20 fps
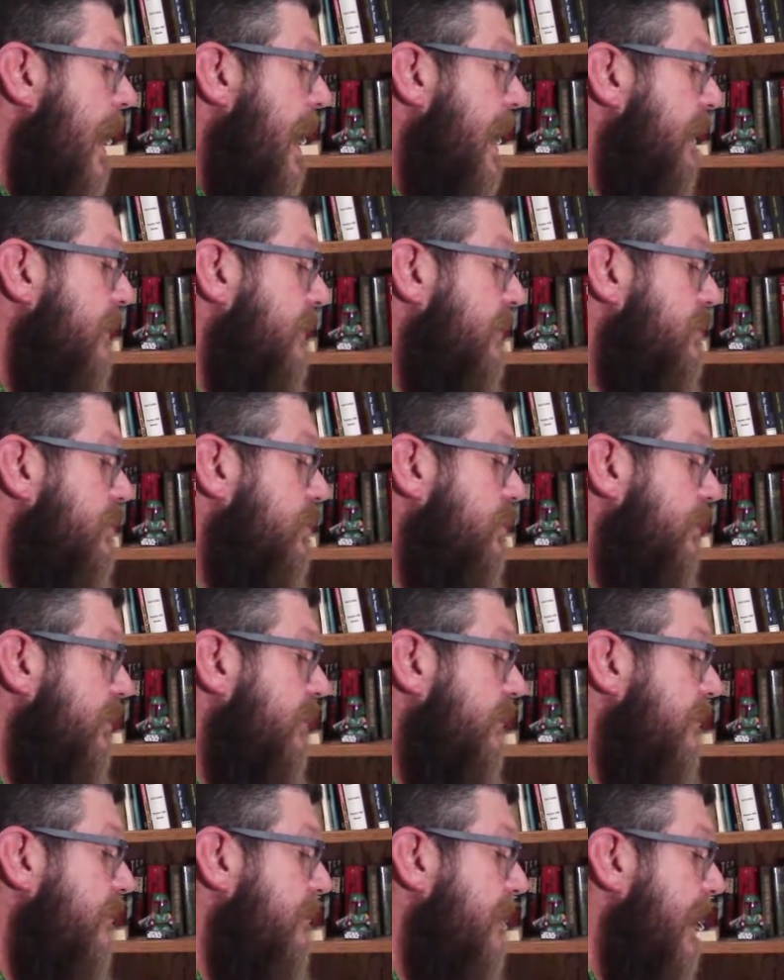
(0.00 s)
And the
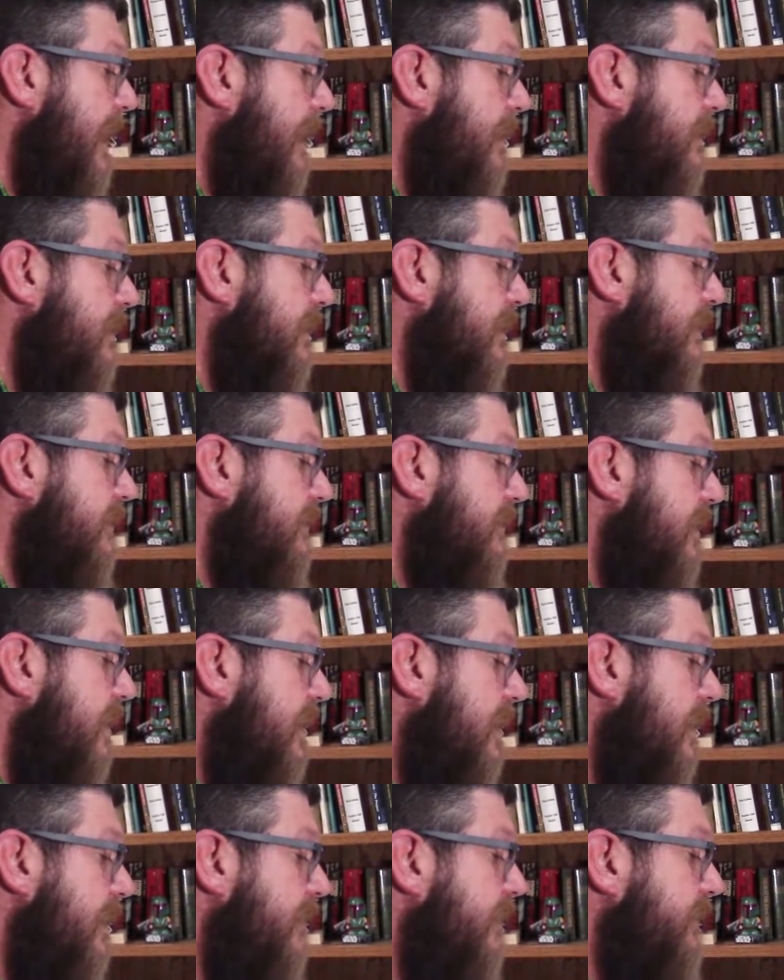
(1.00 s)
truth of the matter is,
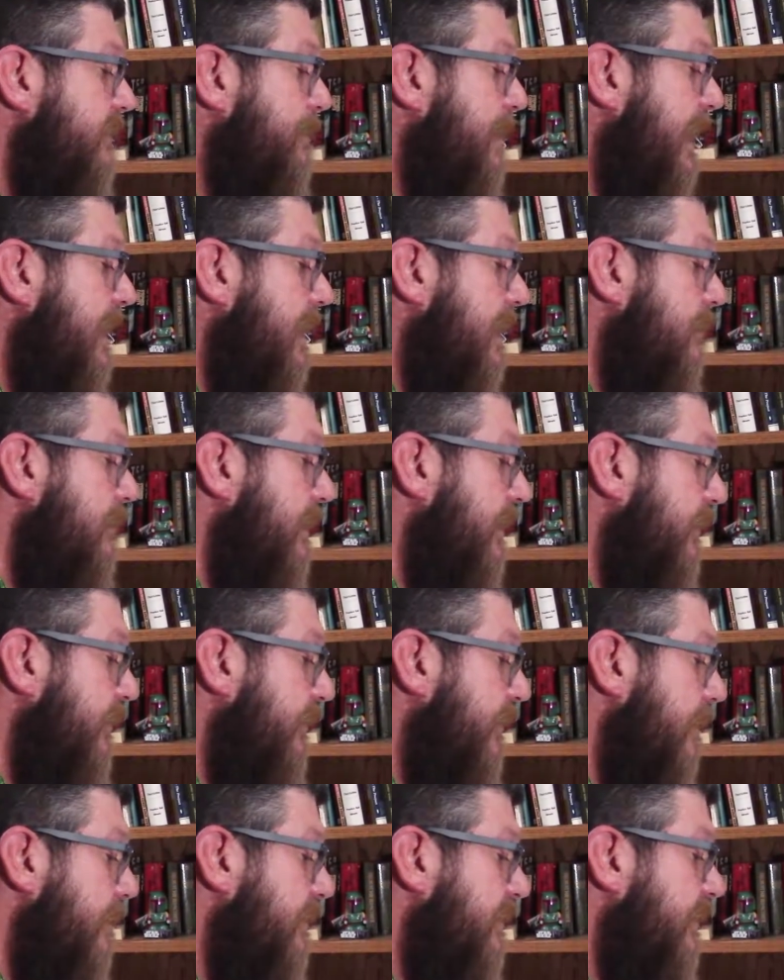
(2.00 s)
the spending
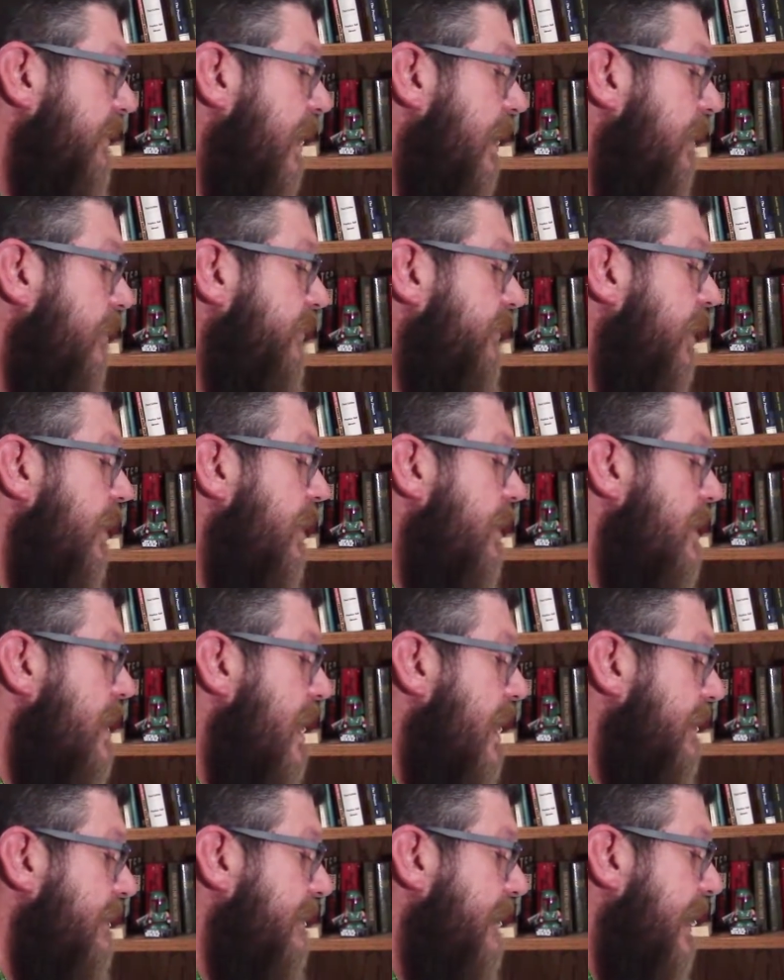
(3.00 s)
bills themselves are
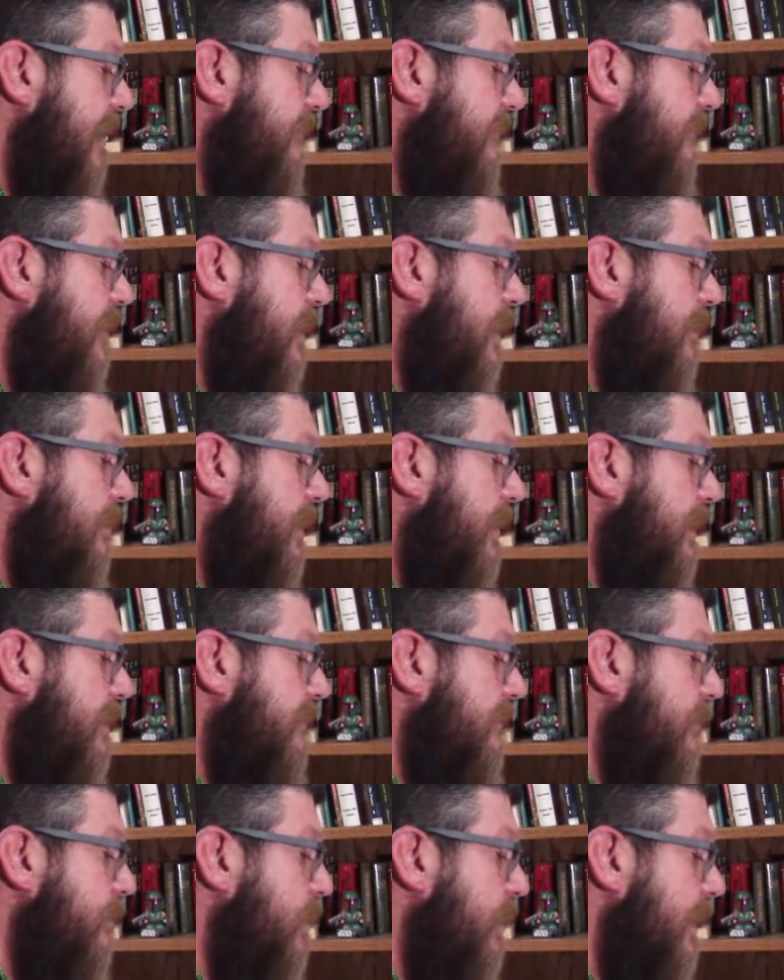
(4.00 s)
not that far
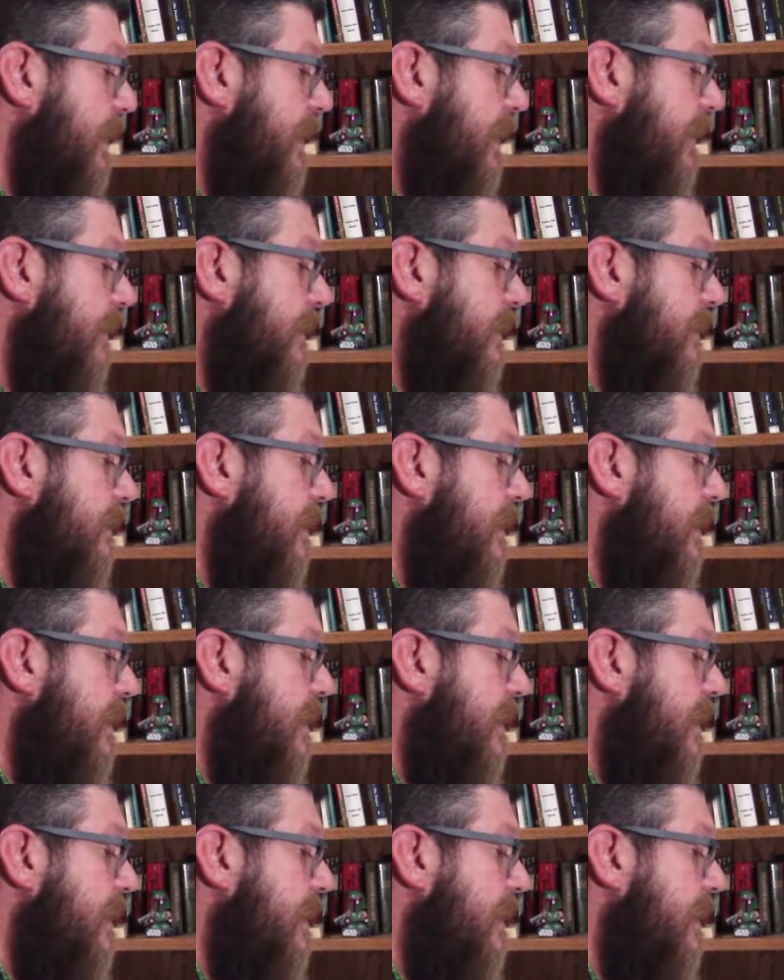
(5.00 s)
apart from one another.